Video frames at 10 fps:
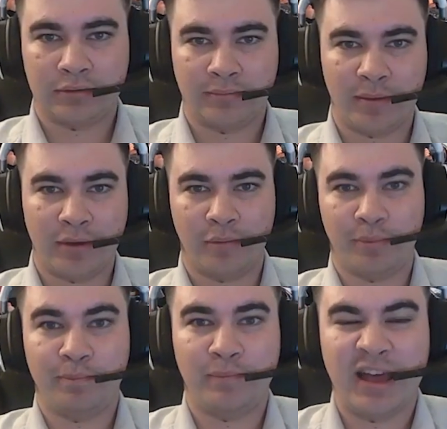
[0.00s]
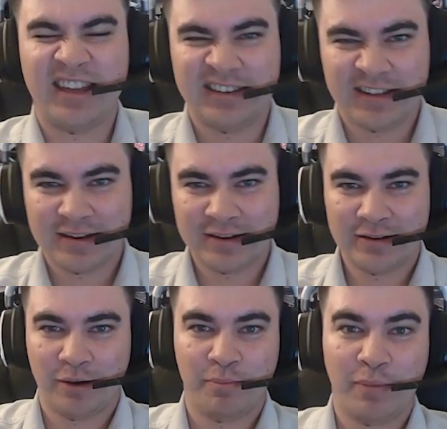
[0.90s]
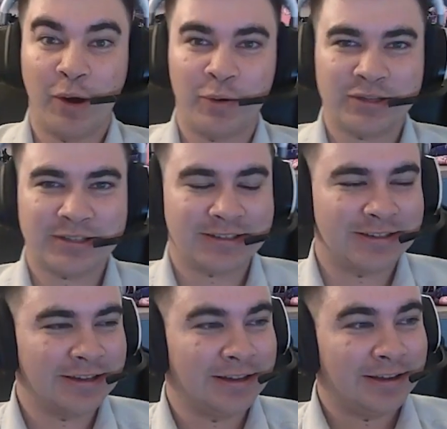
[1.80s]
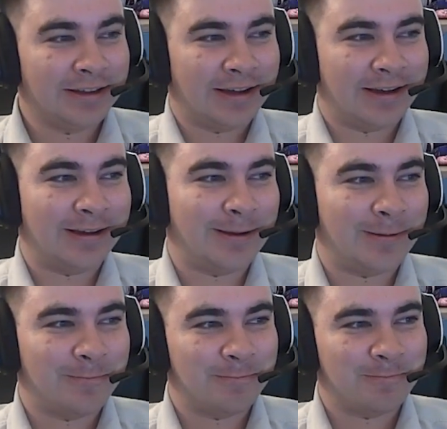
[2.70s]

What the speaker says: Maybe I'll edit it in post. Um,